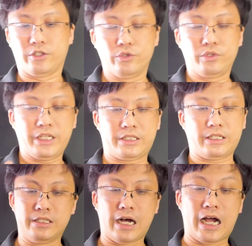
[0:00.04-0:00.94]
you need
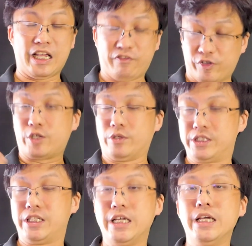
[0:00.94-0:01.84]
the high
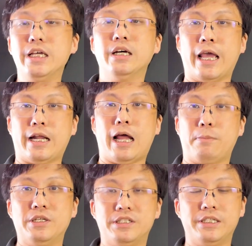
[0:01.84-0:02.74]
frequency and
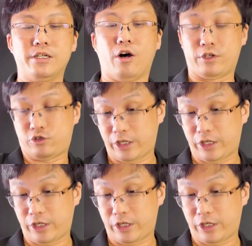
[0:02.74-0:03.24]
IPC of a